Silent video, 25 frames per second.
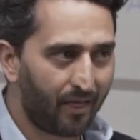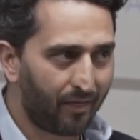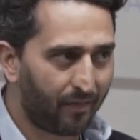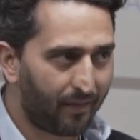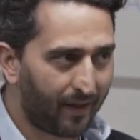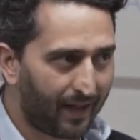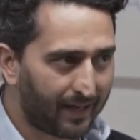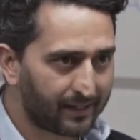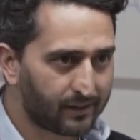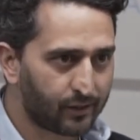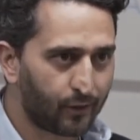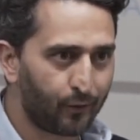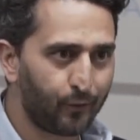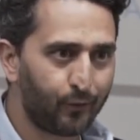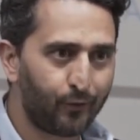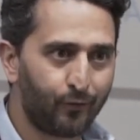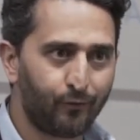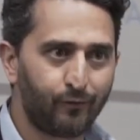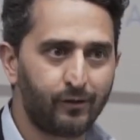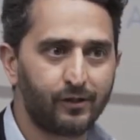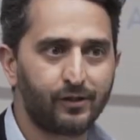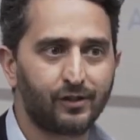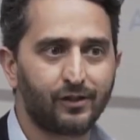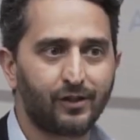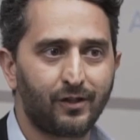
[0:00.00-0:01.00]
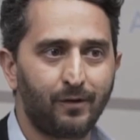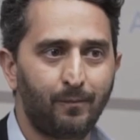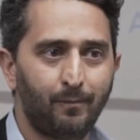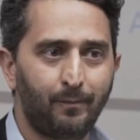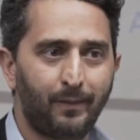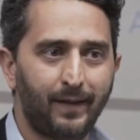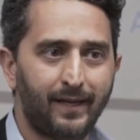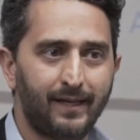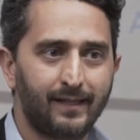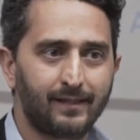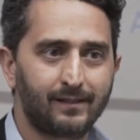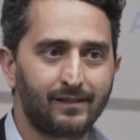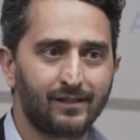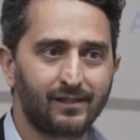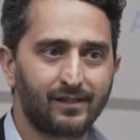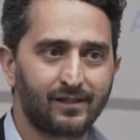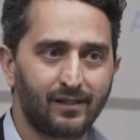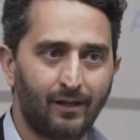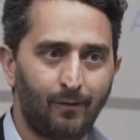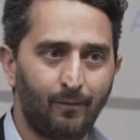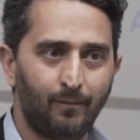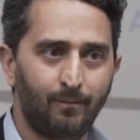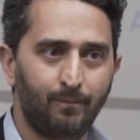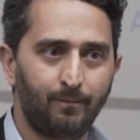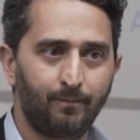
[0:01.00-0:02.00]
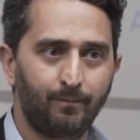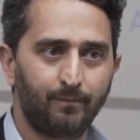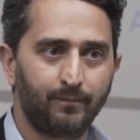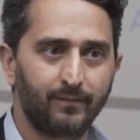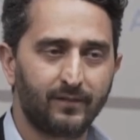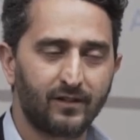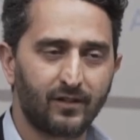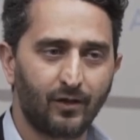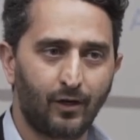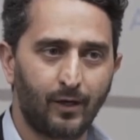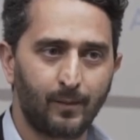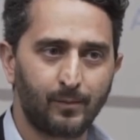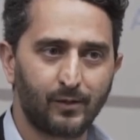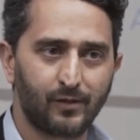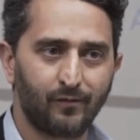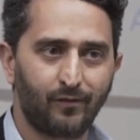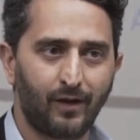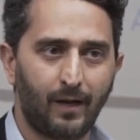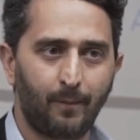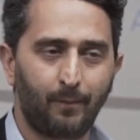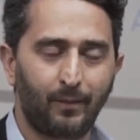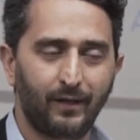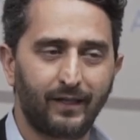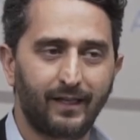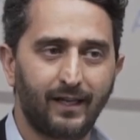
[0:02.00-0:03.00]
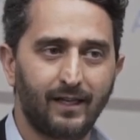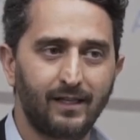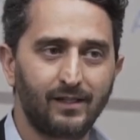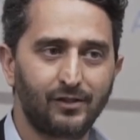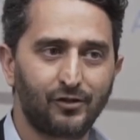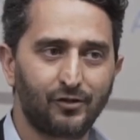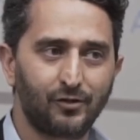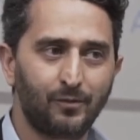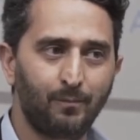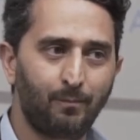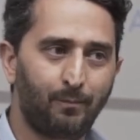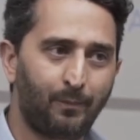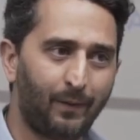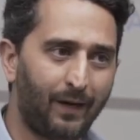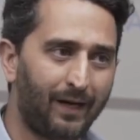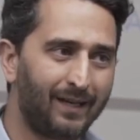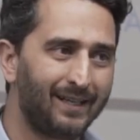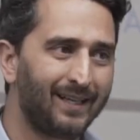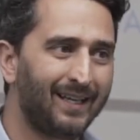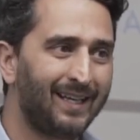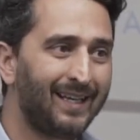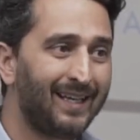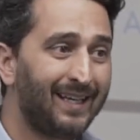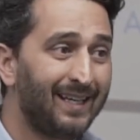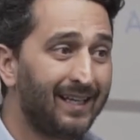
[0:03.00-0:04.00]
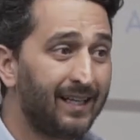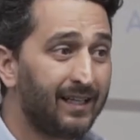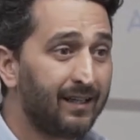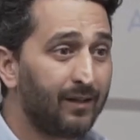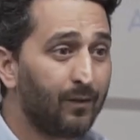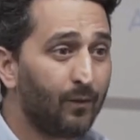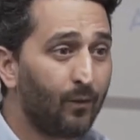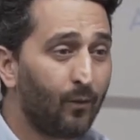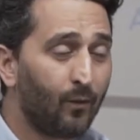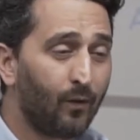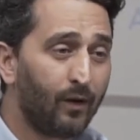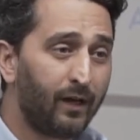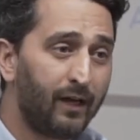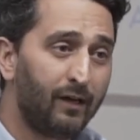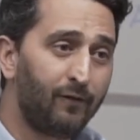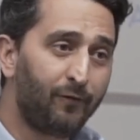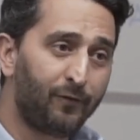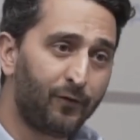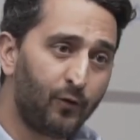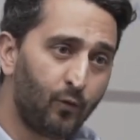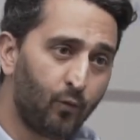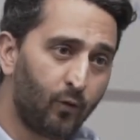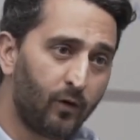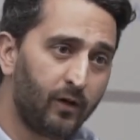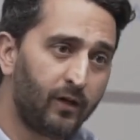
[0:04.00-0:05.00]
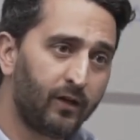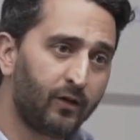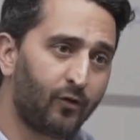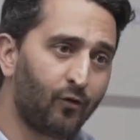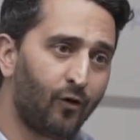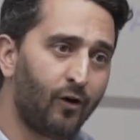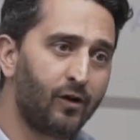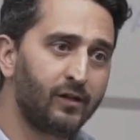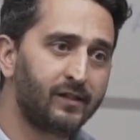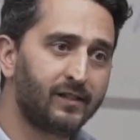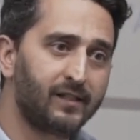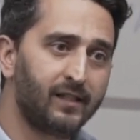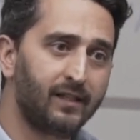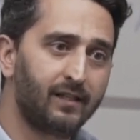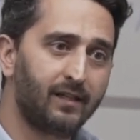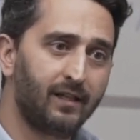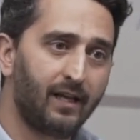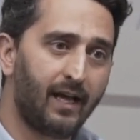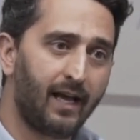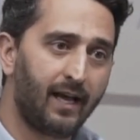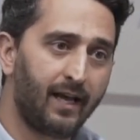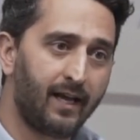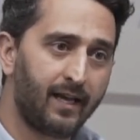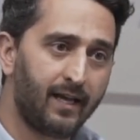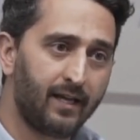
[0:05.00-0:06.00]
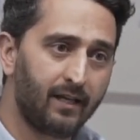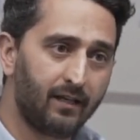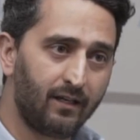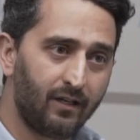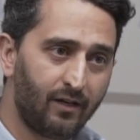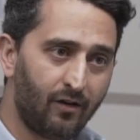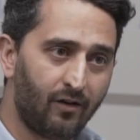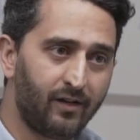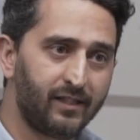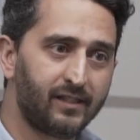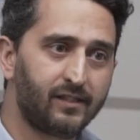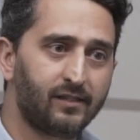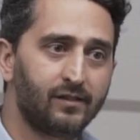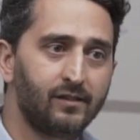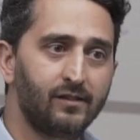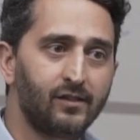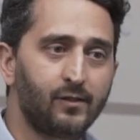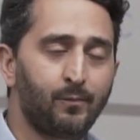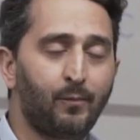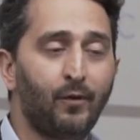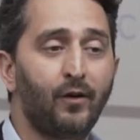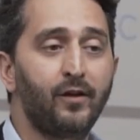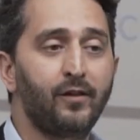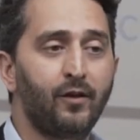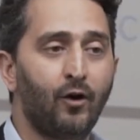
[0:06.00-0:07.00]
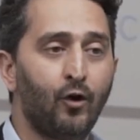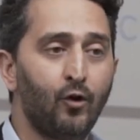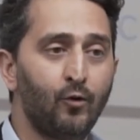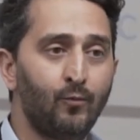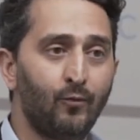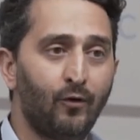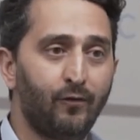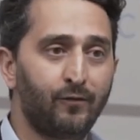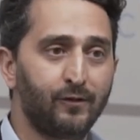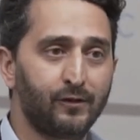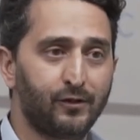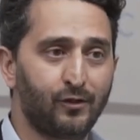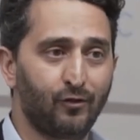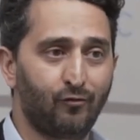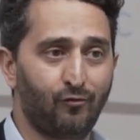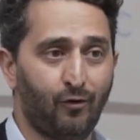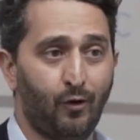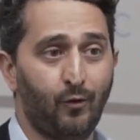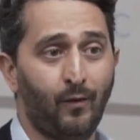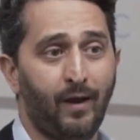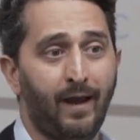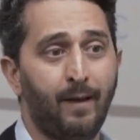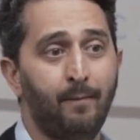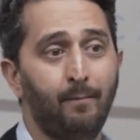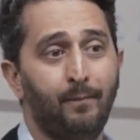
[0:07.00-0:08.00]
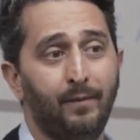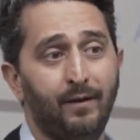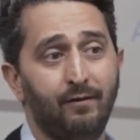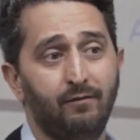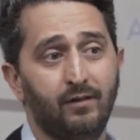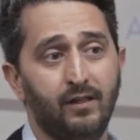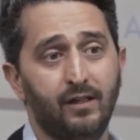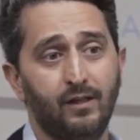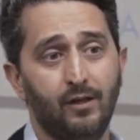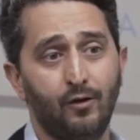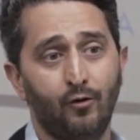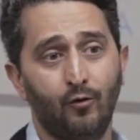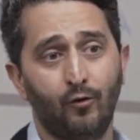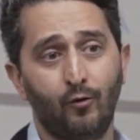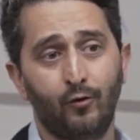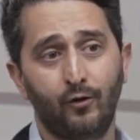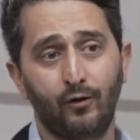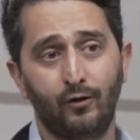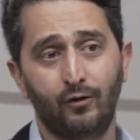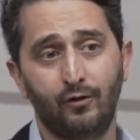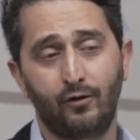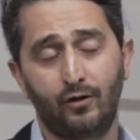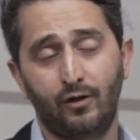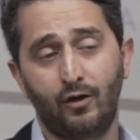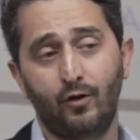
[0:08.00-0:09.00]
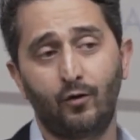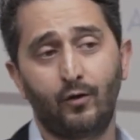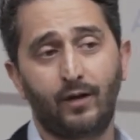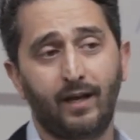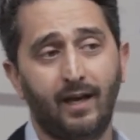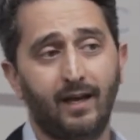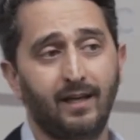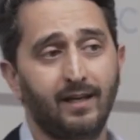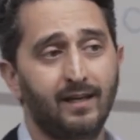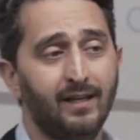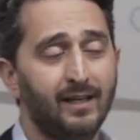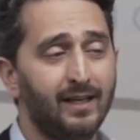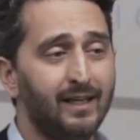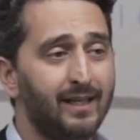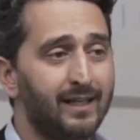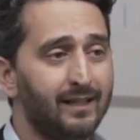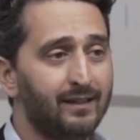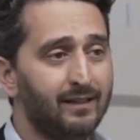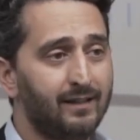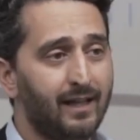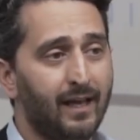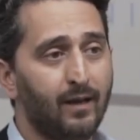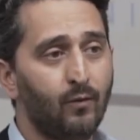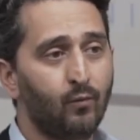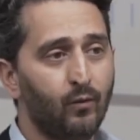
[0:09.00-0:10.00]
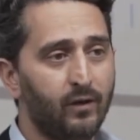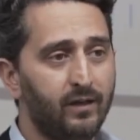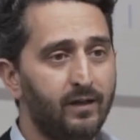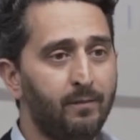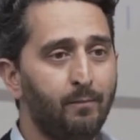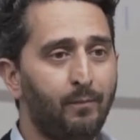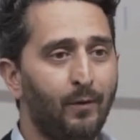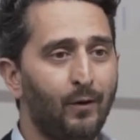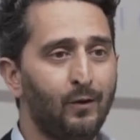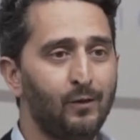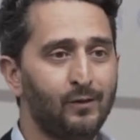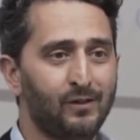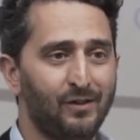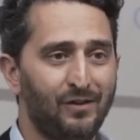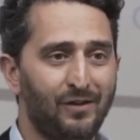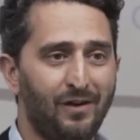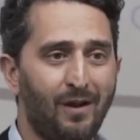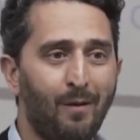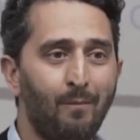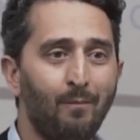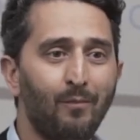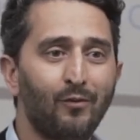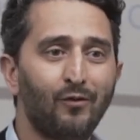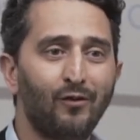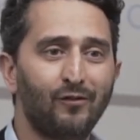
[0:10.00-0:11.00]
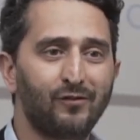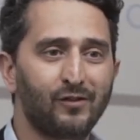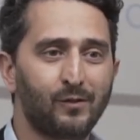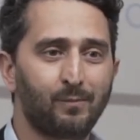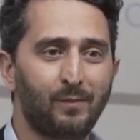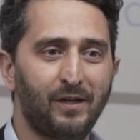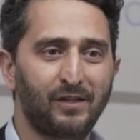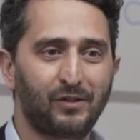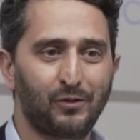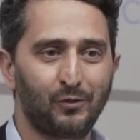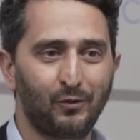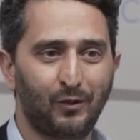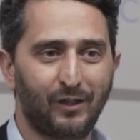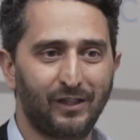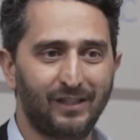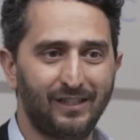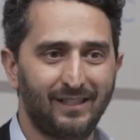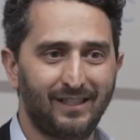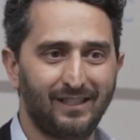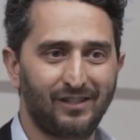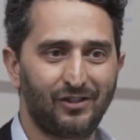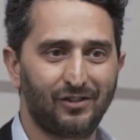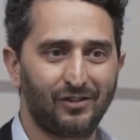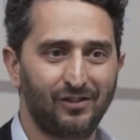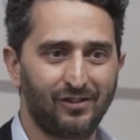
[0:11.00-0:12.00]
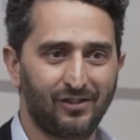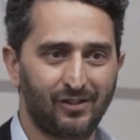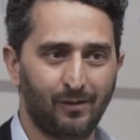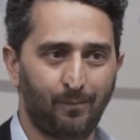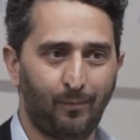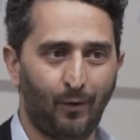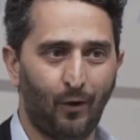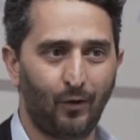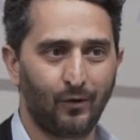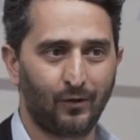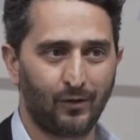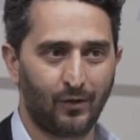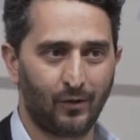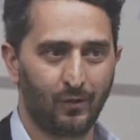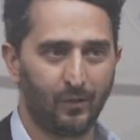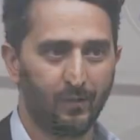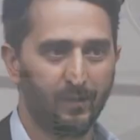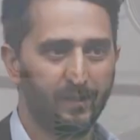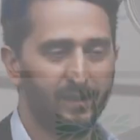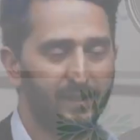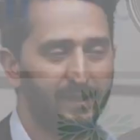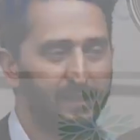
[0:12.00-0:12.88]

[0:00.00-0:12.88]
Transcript: that onerous compared to some types of application, but if you were granted a licence by the Home Office to grow hemp in the UK, they will impose a number of special conditions upon you.